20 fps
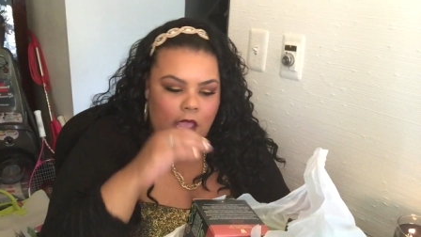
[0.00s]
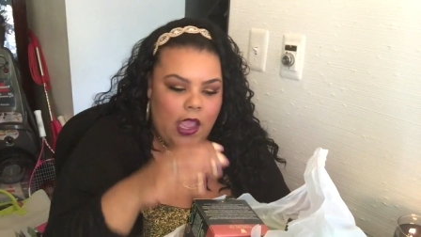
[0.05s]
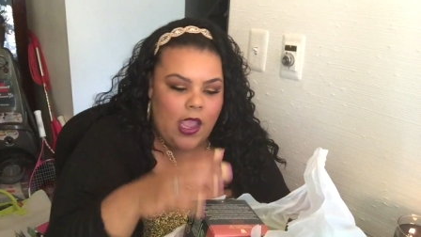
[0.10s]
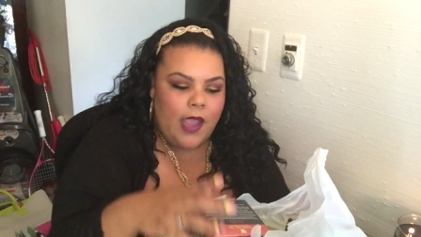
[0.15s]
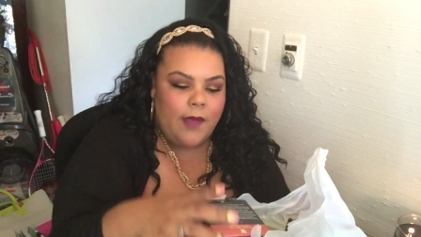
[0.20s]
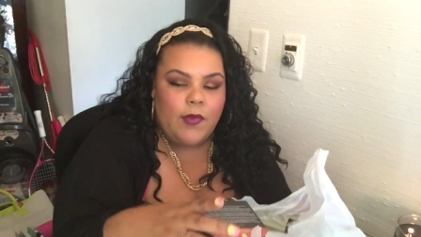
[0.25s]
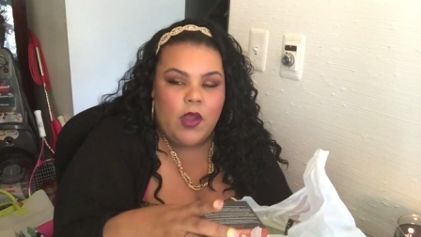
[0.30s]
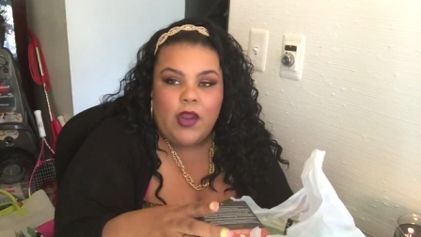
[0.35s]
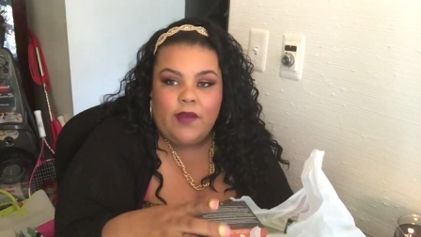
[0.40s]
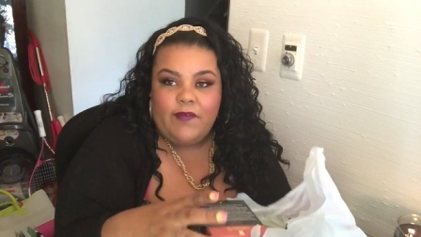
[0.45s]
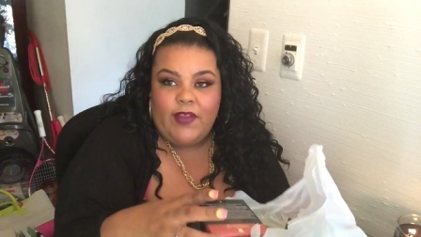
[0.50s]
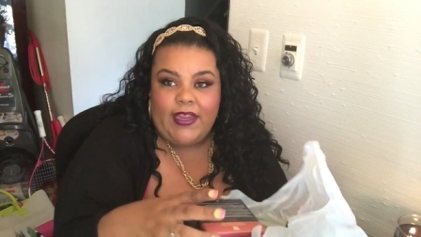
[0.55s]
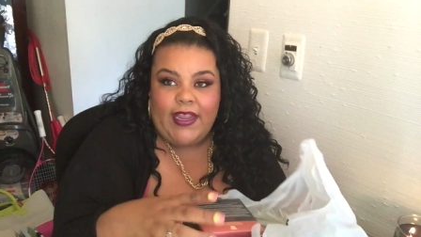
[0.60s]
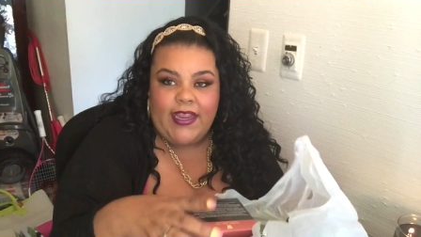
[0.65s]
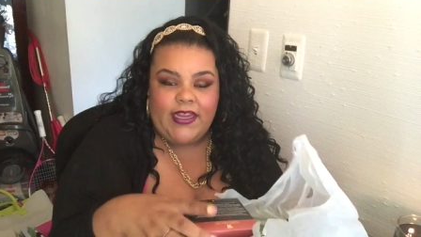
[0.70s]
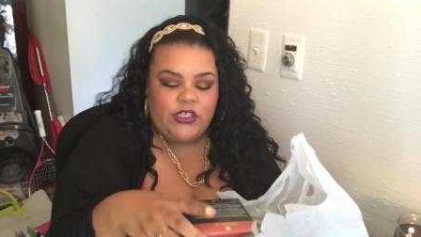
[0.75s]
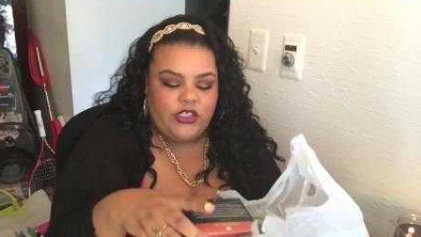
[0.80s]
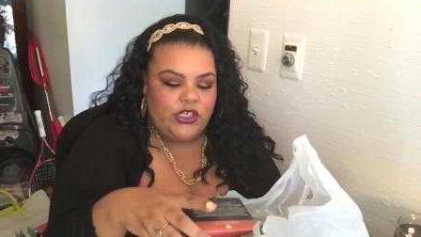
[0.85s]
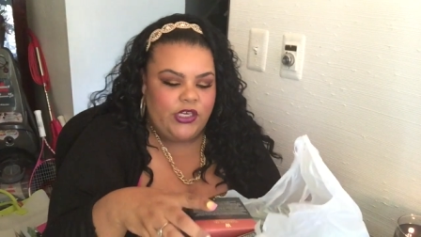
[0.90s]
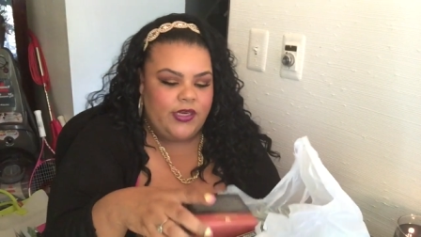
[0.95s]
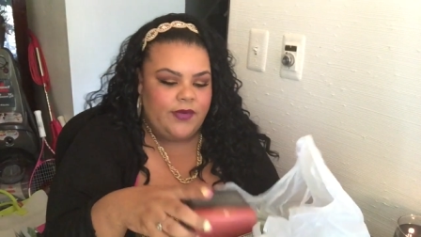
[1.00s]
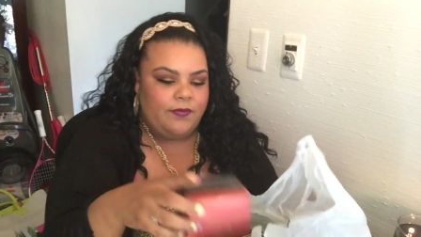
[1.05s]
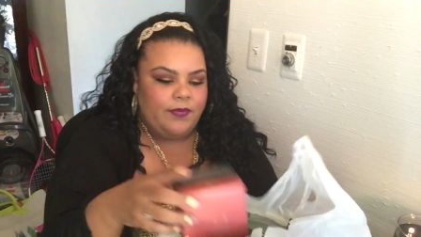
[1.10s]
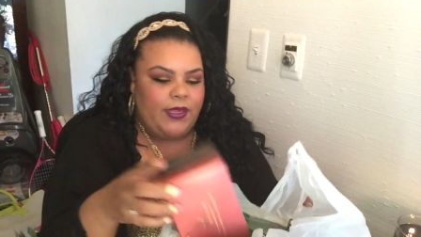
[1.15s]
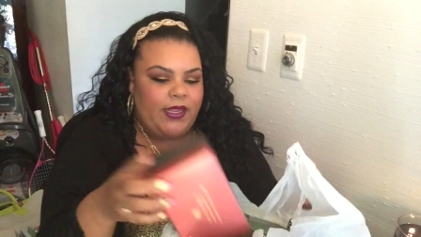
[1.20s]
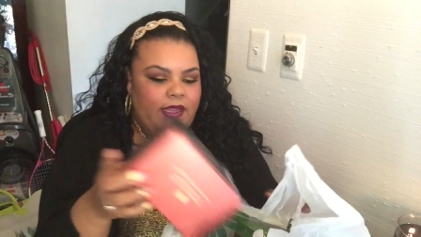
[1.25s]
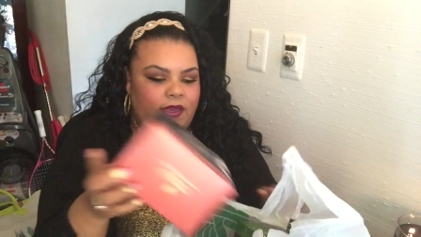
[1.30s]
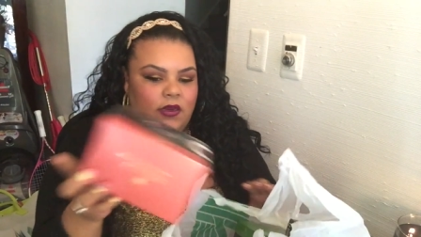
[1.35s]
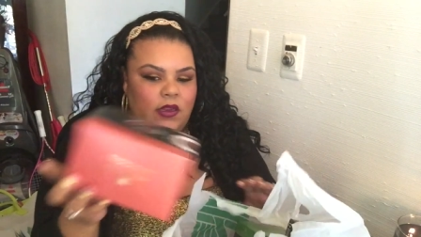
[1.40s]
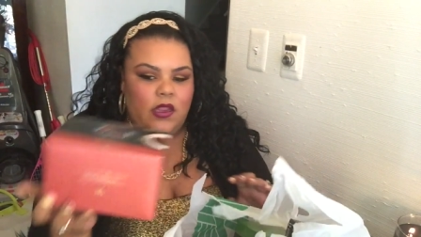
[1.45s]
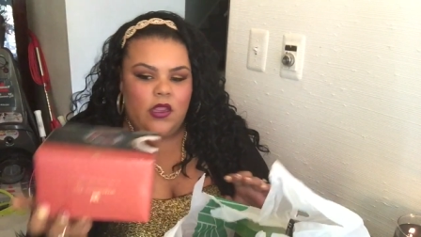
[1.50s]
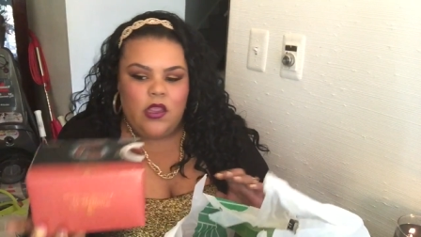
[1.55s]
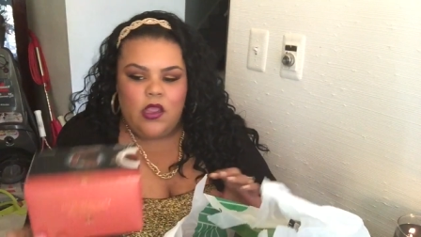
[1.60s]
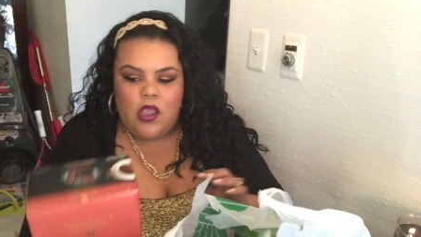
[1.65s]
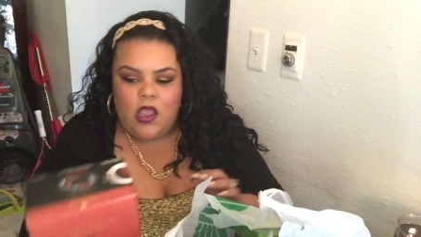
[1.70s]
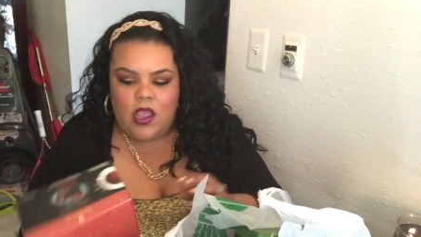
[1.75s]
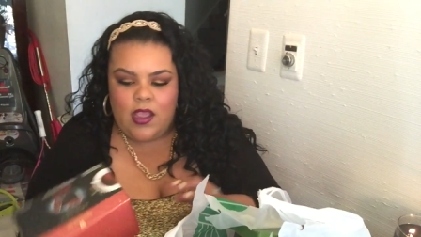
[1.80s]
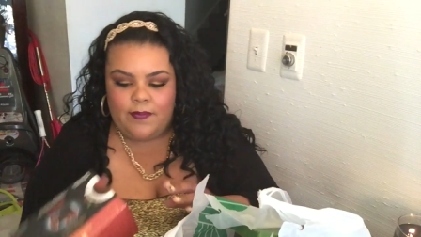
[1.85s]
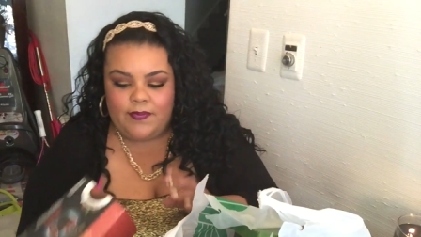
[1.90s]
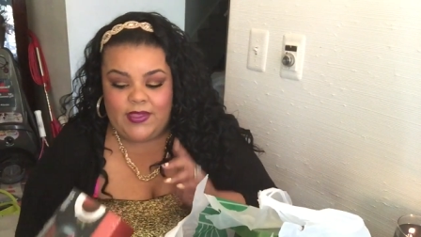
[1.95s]
um, on vacation, but
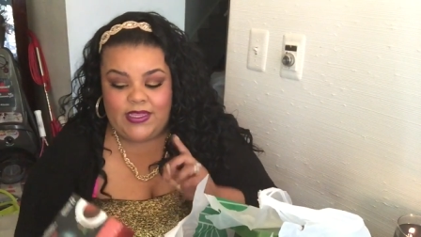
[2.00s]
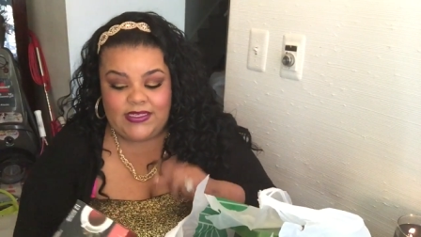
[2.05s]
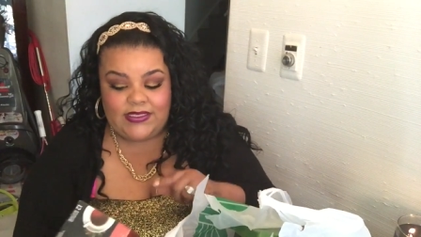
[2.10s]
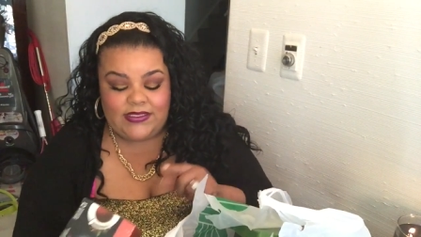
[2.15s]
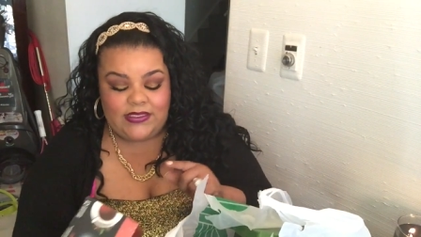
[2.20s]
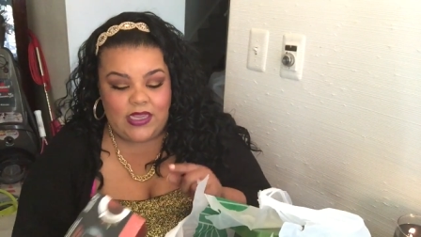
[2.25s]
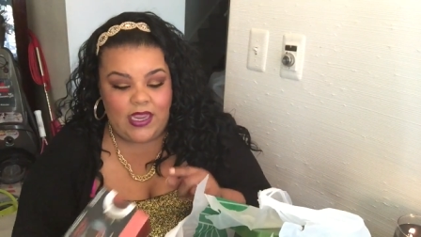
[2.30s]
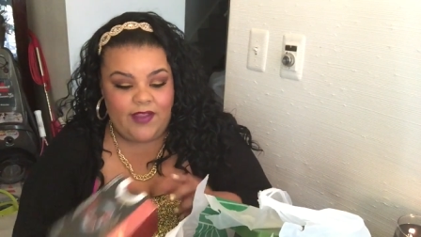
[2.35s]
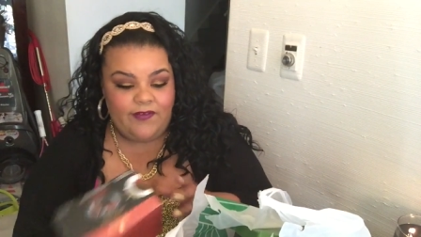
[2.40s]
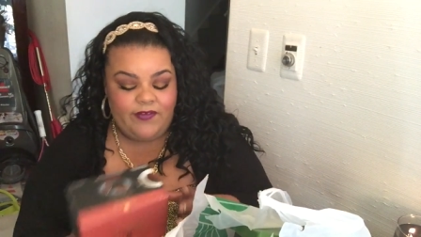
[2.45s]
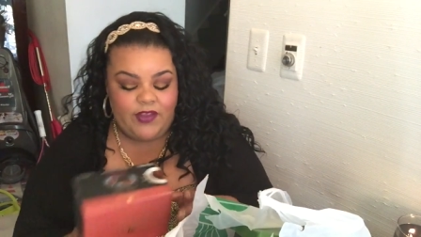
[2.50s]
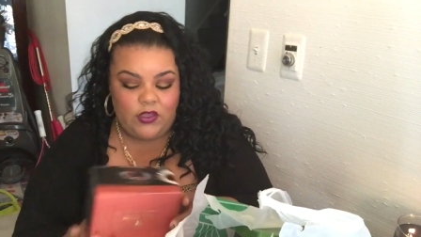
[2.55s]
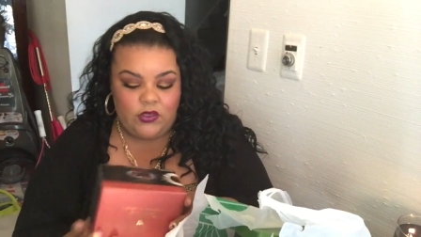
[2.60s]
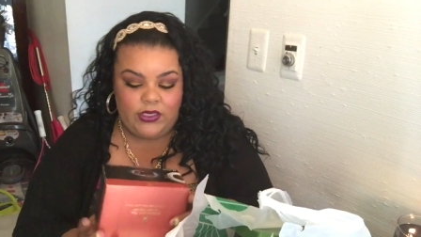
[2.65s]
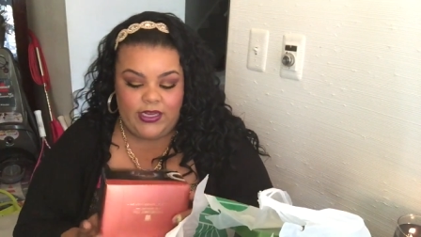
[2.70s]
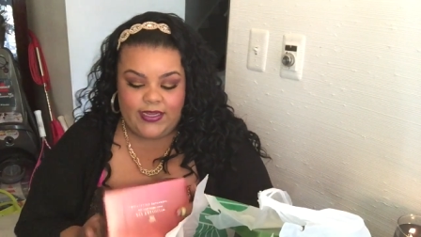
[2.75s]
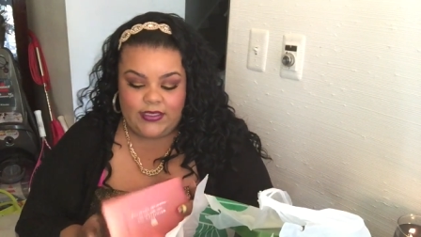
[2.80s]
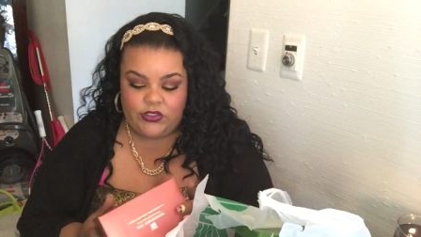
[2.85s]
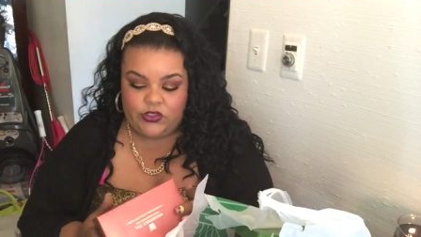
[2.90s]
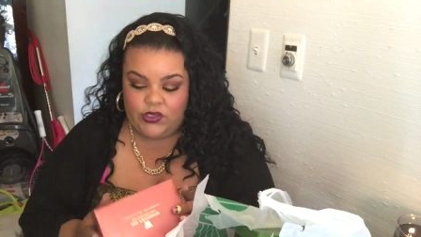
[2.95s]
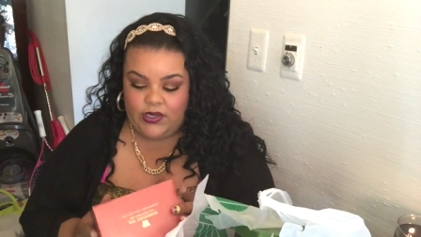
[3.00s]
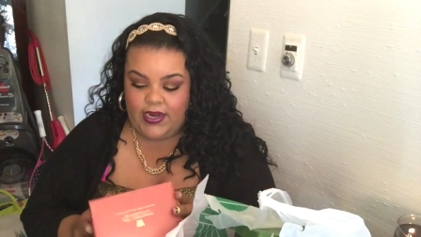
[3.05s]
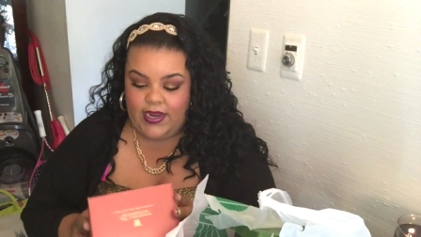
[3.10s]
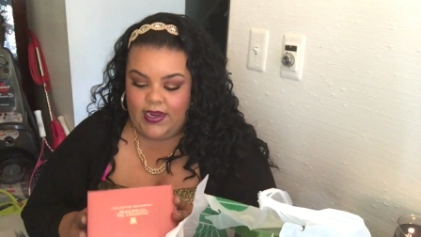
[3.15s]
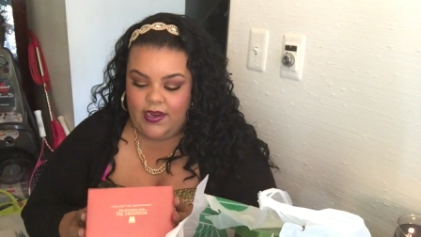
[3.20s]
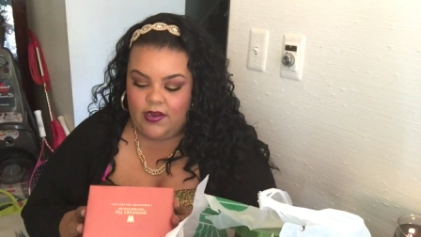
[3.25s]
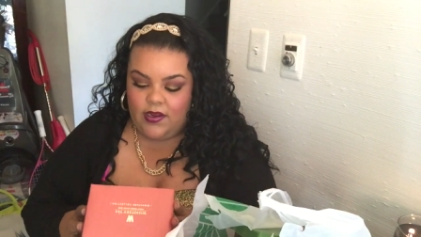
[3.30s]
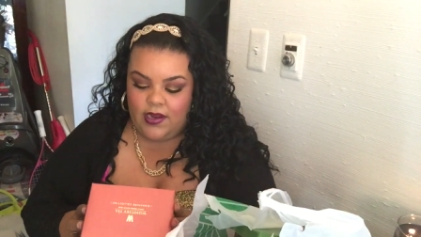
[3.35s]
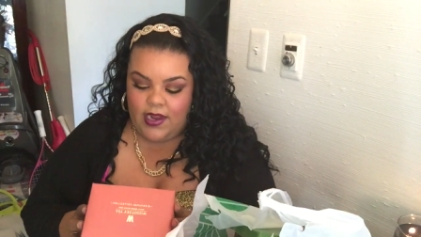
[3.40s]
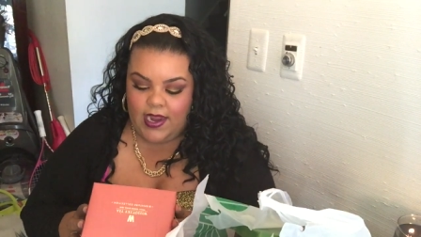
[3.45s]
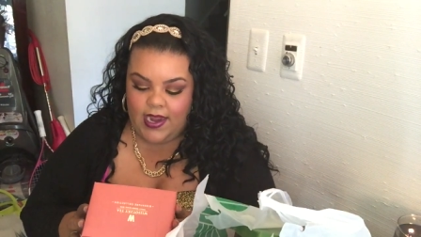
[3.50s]
um, this I felt yesterday.